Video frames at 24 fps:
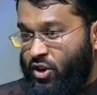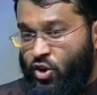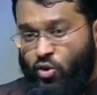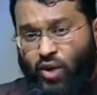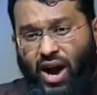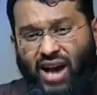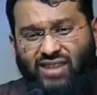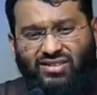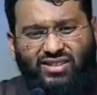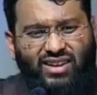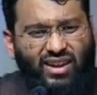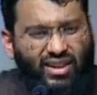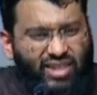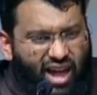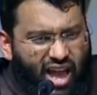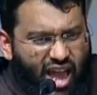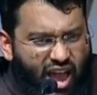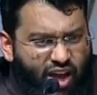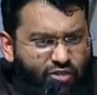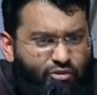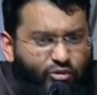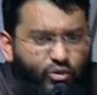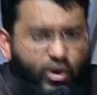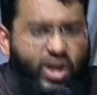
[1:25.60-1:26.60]
You ask Allah
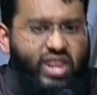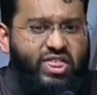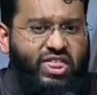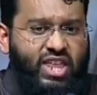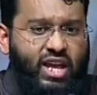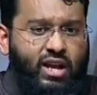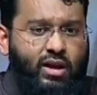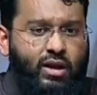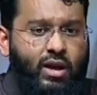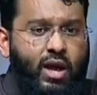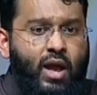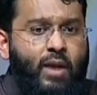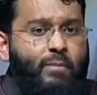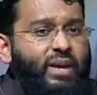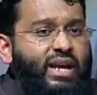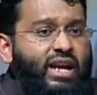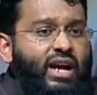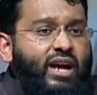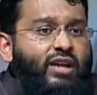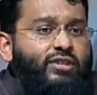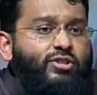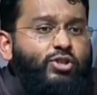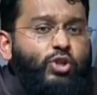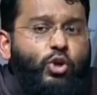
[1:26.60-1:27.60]
everything
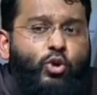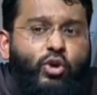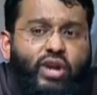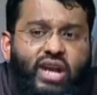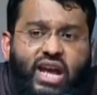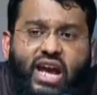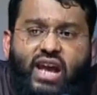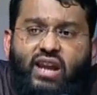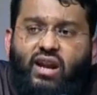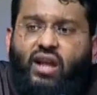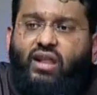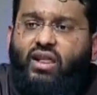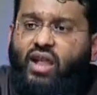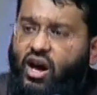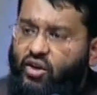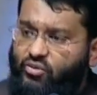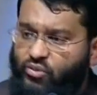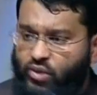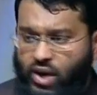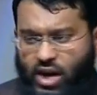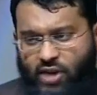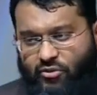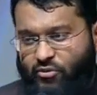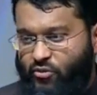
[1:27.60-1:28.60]
because you need Allah
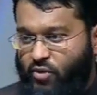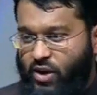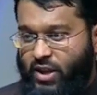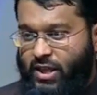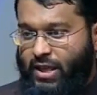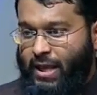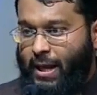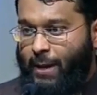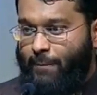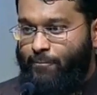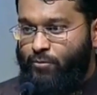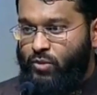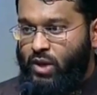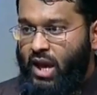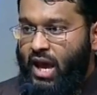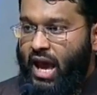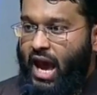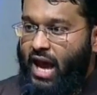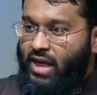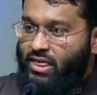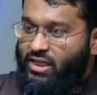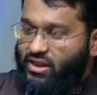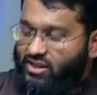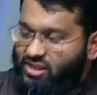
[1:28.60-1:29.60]
for everything.
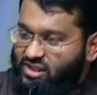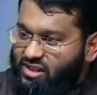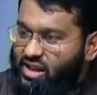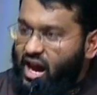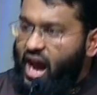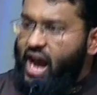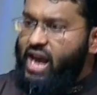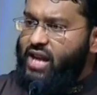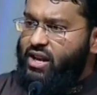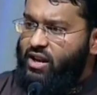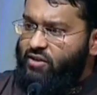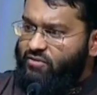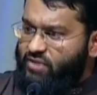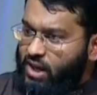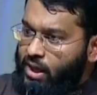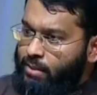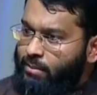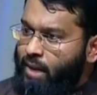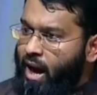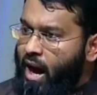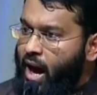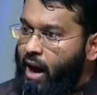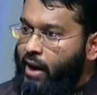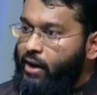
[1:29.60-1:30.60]
And the sign of
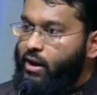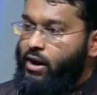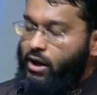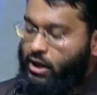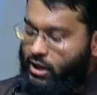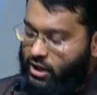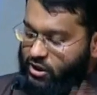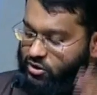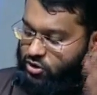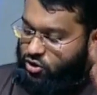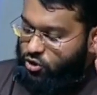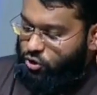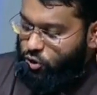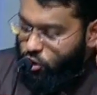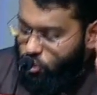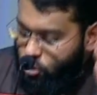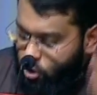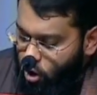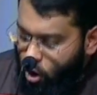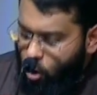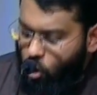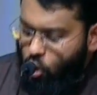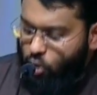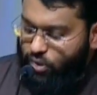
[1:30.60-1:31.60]
Iman is to
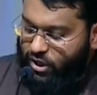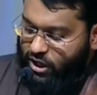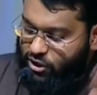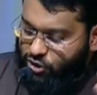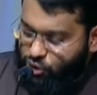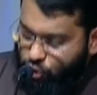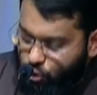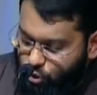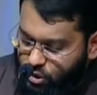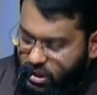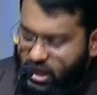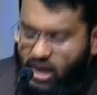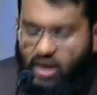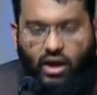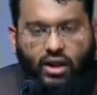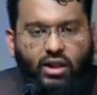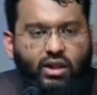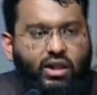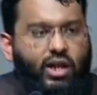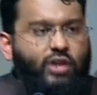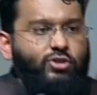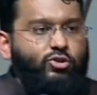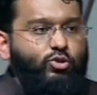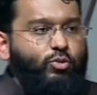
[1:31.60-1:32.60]
know that you need
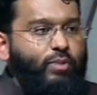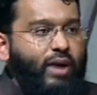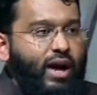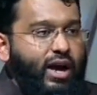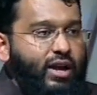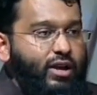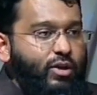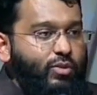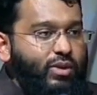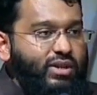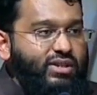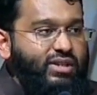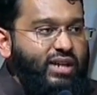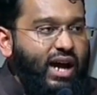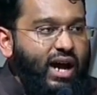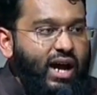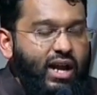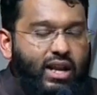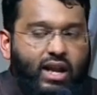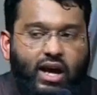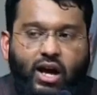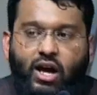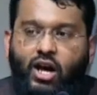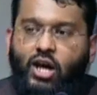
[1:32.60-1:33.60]
Allah subhanahu wa
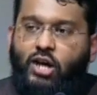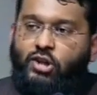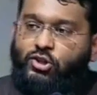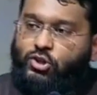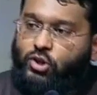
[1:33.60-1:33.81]
ta'ala.